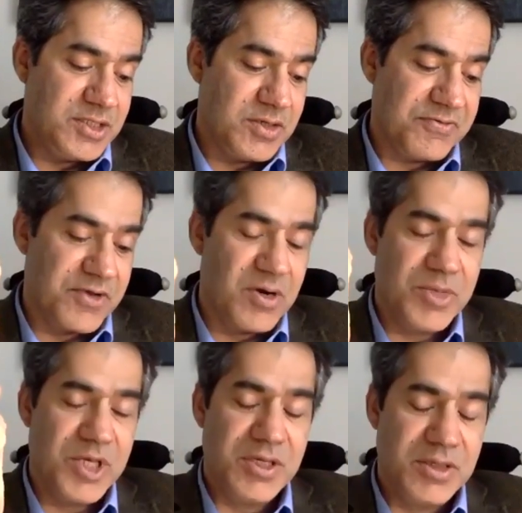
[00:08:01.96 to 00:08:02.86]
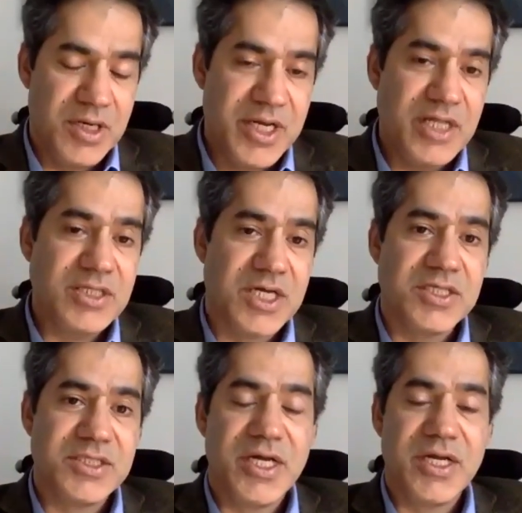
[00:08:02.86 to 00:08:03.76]
sort of it tells
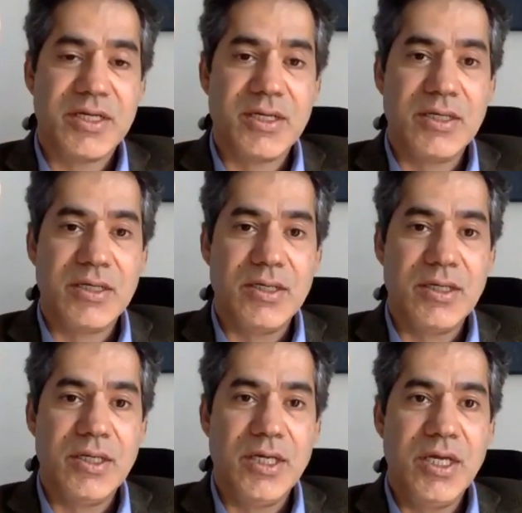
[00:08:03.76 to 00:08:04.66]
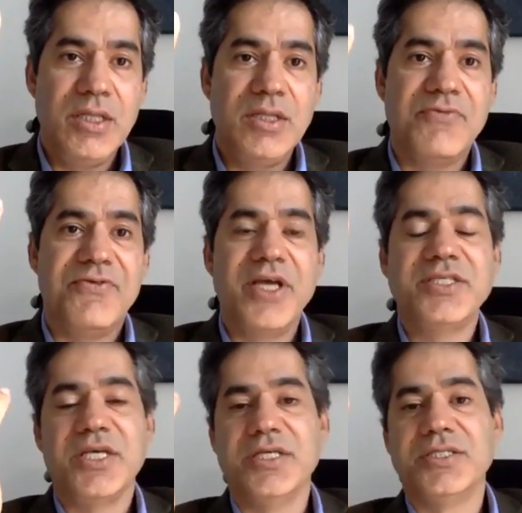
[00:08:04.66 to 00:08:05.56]
us that in the
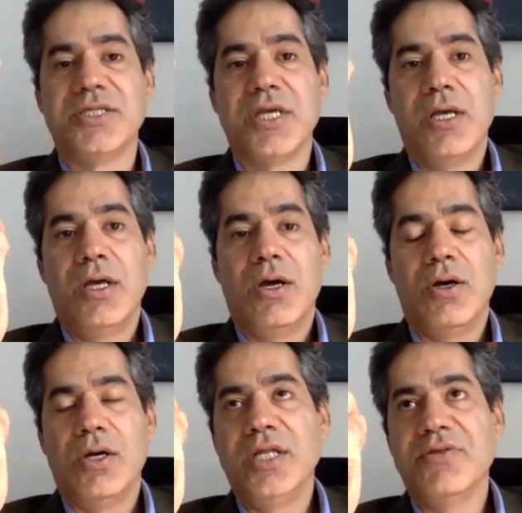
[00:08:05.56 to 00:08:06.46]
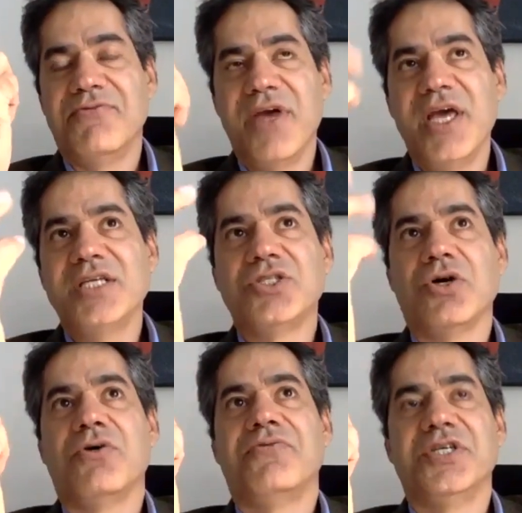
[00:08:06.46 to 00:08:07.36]
face
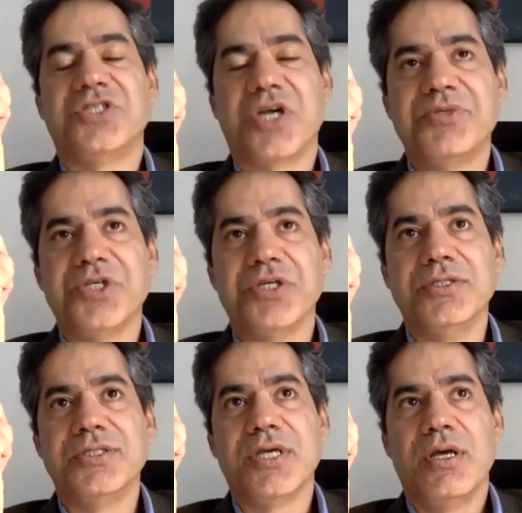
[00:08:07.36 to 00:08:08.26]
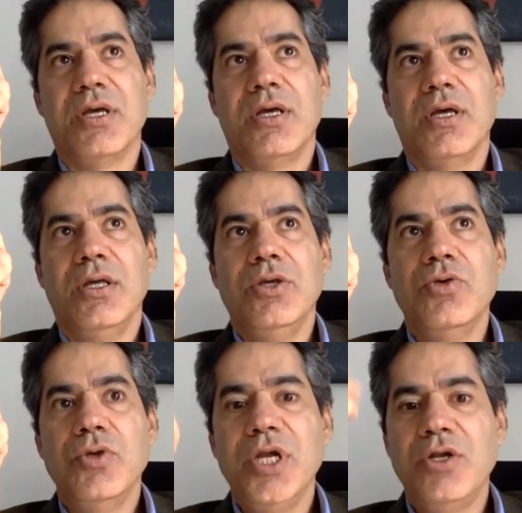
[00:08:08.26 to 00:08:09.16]
of disruptions,
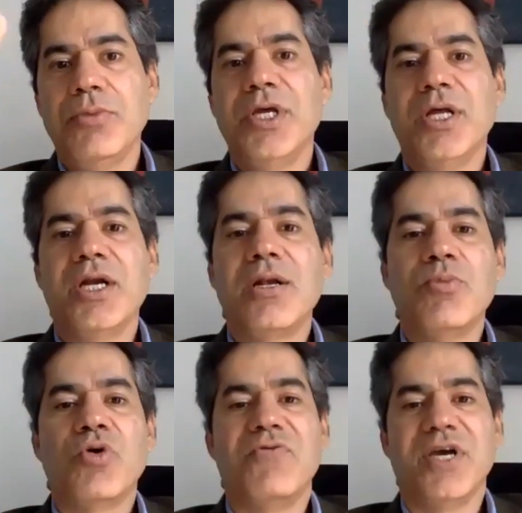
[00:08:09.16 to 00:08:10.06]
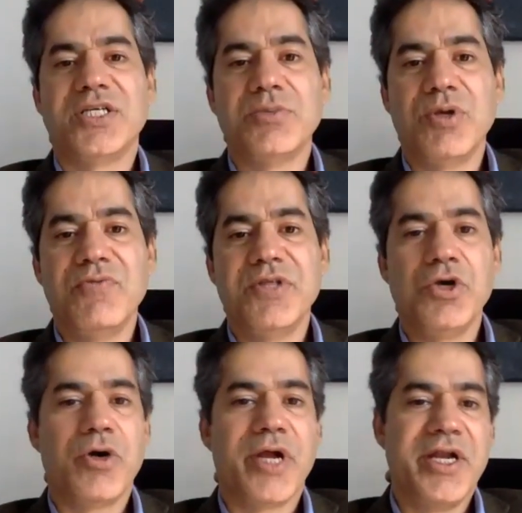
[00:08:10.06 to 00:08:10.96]
you need to be a little more flexible with
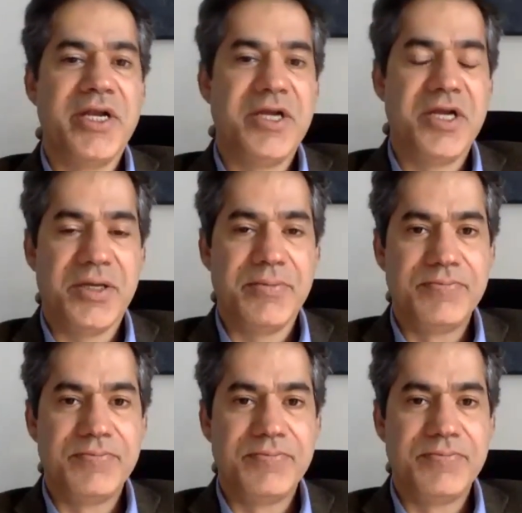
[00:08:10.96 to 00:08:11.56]
your identity.